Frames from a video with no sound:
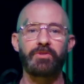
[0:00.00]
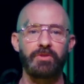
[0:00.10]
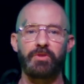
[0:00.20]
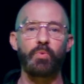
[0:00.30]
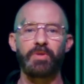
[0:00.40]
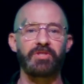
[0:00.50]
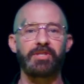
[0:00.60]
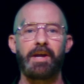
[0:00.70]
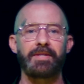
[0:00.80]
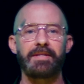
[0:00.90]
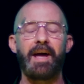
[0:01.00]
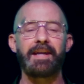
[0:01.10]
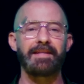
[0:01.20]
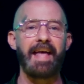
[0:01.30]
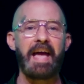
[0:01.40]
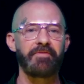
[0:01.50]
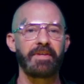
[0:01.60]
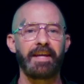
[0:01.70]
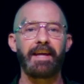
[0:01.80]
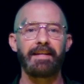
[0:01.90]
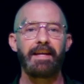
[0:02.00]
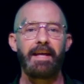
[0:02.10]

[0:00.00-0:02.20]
to do one Saturday night in Lafayette.